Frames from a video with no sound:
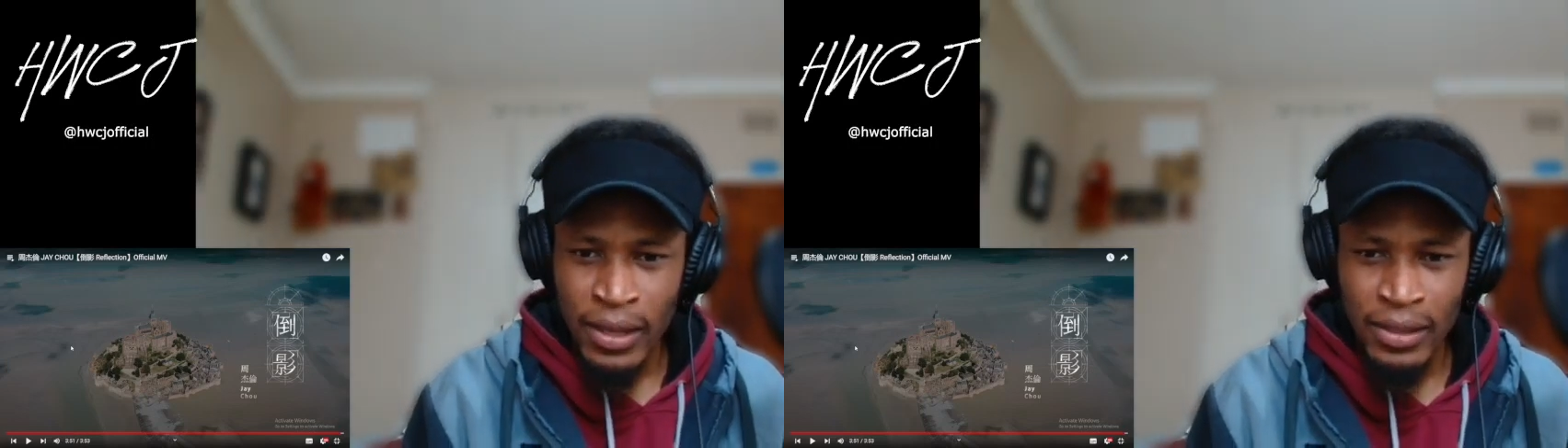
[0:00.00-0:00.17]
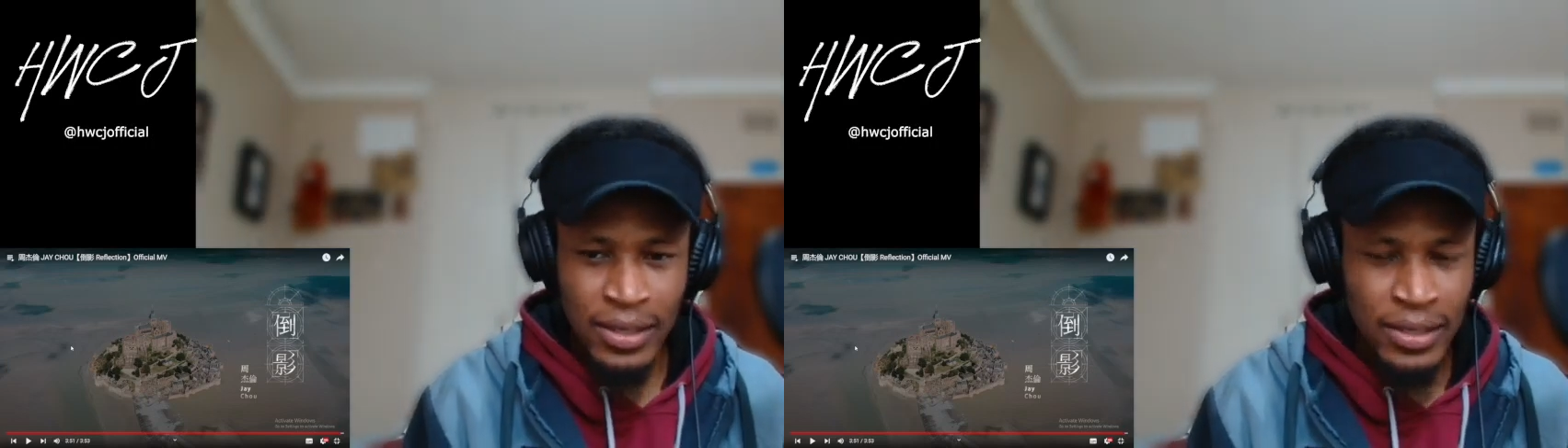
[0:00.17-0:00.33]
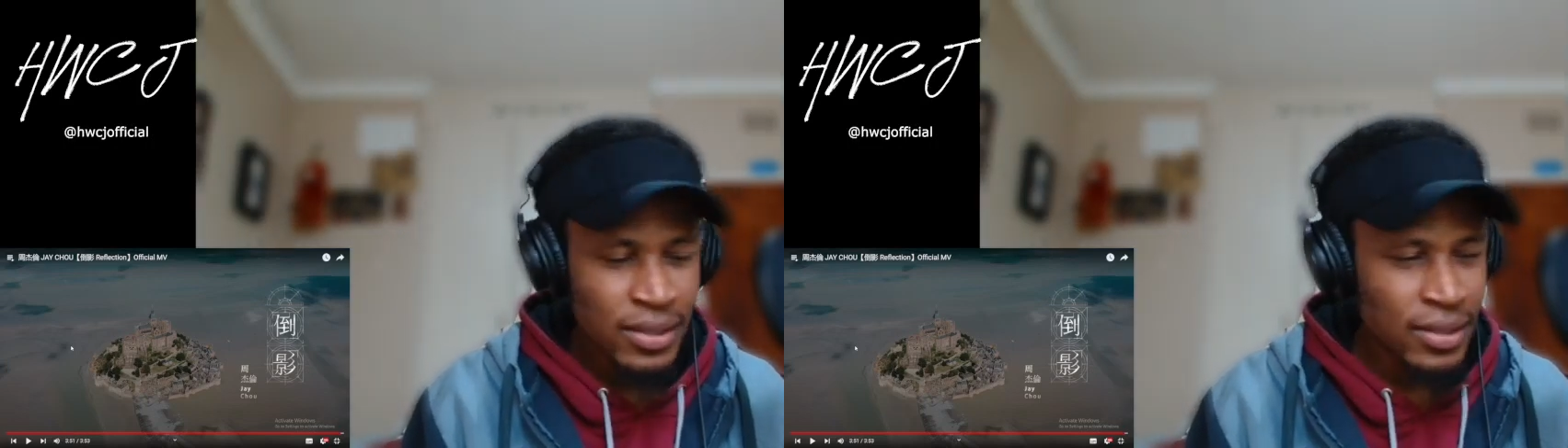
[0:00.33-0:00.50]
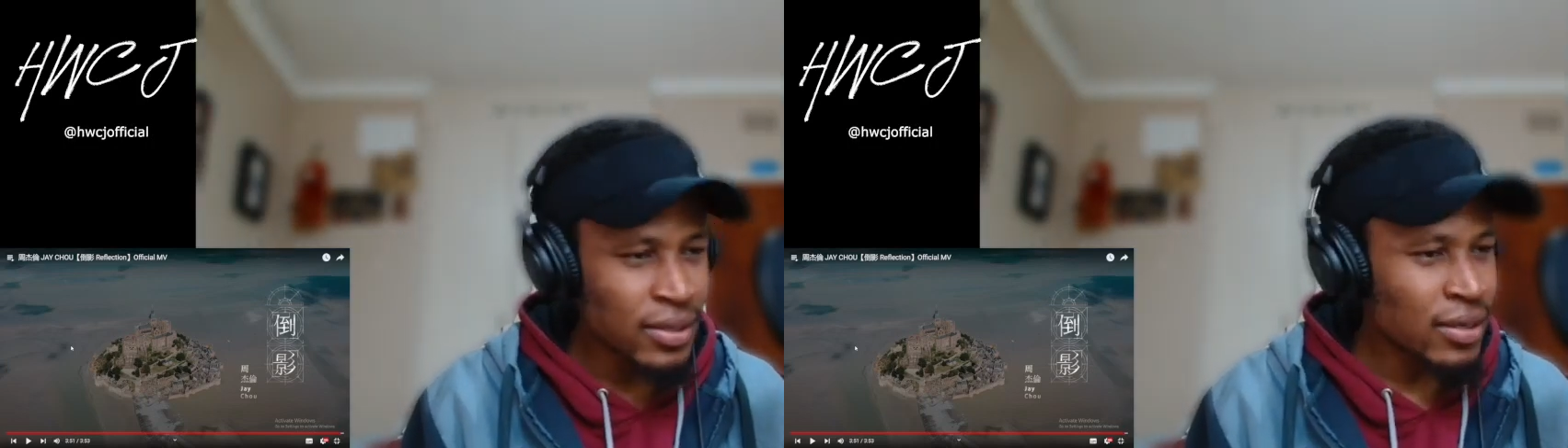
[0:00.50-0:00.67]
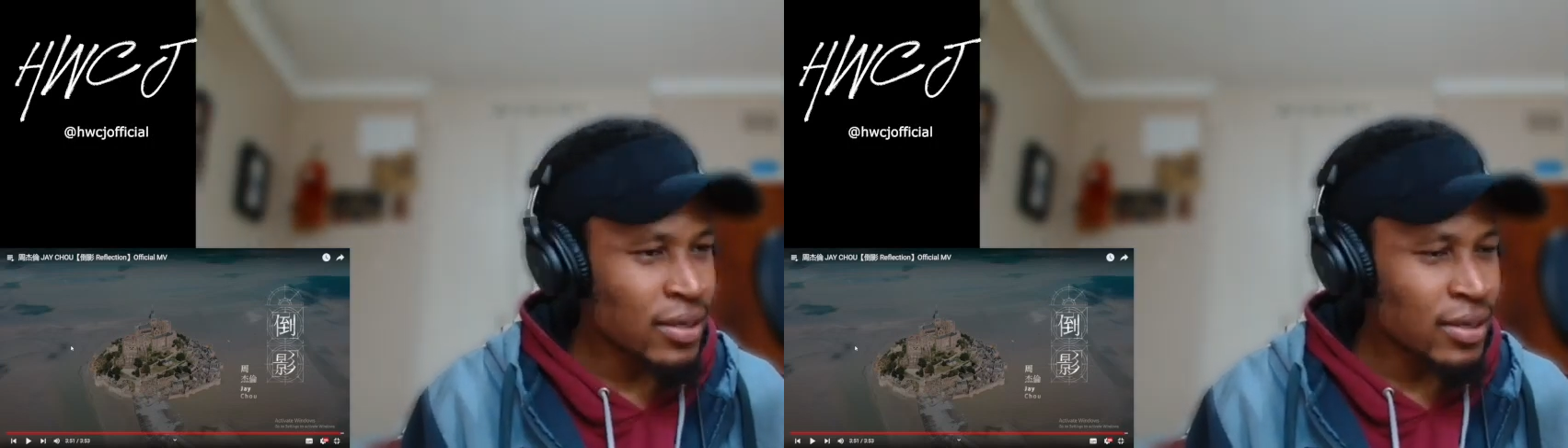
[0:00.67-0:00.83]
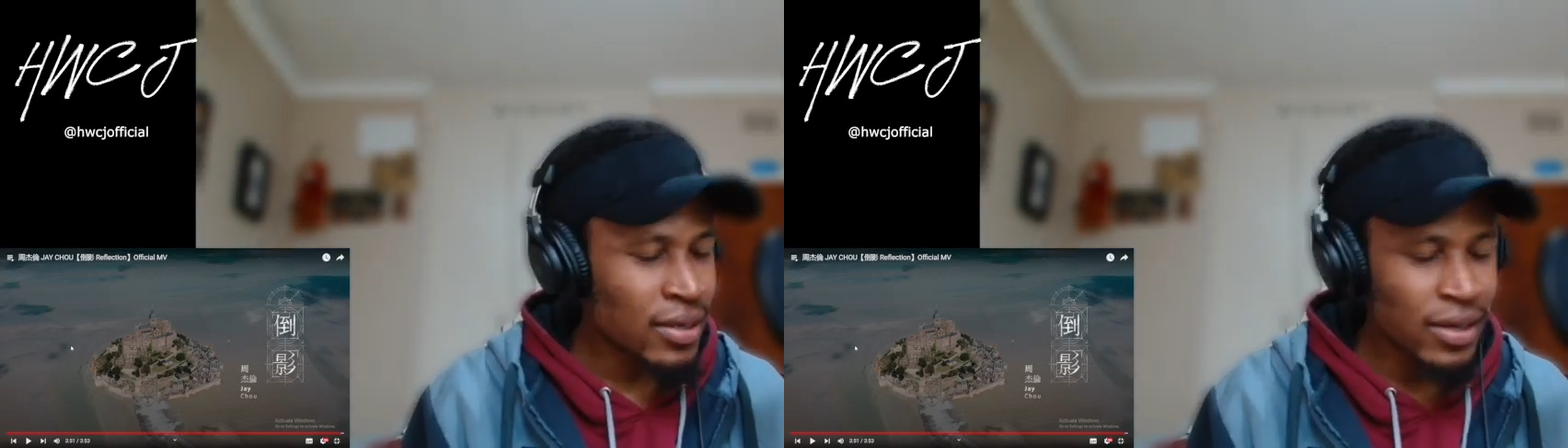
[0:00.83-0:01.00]
This is,
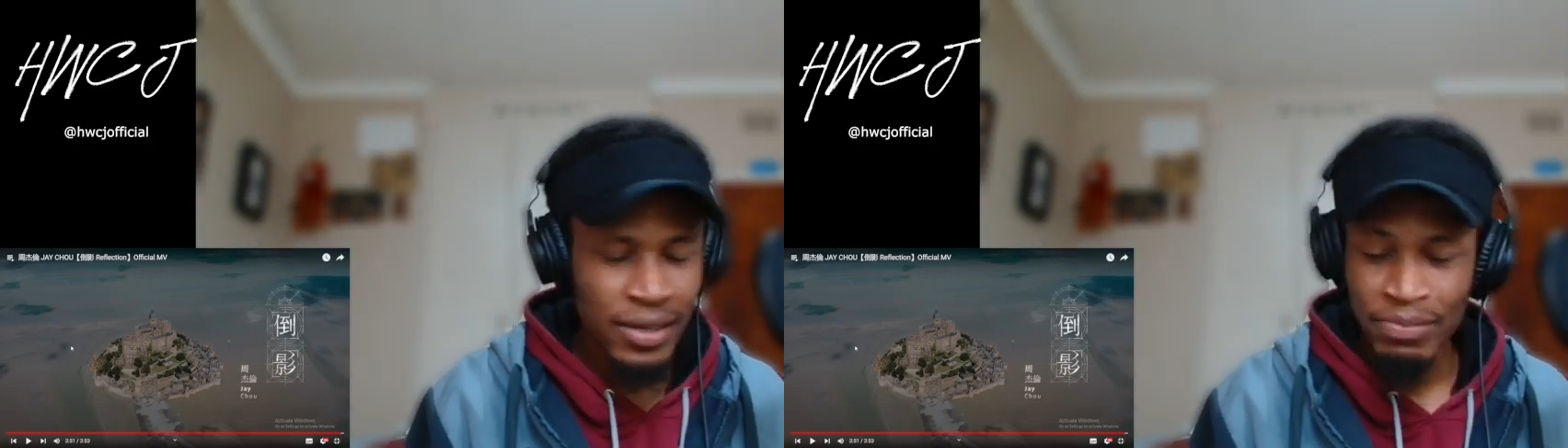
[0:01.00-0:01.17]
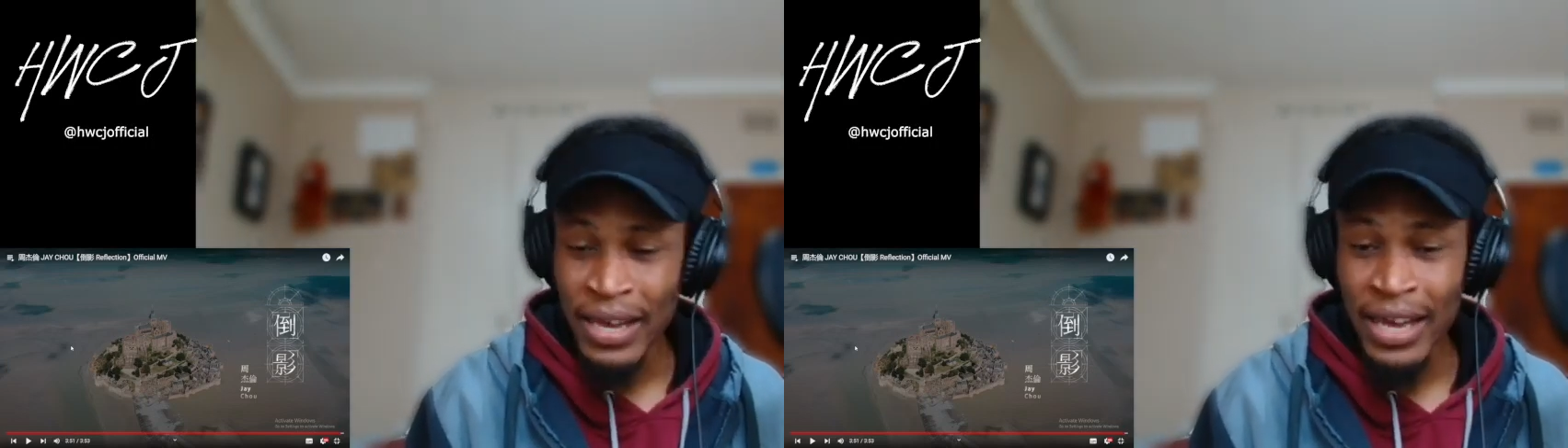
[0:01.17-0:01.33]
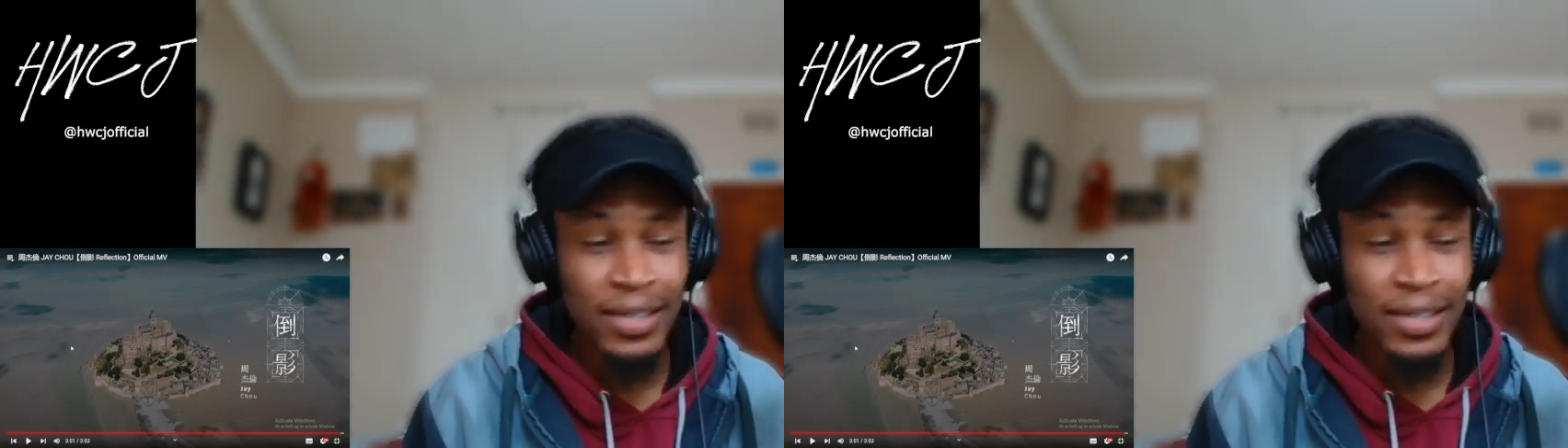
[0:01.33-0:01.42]
man,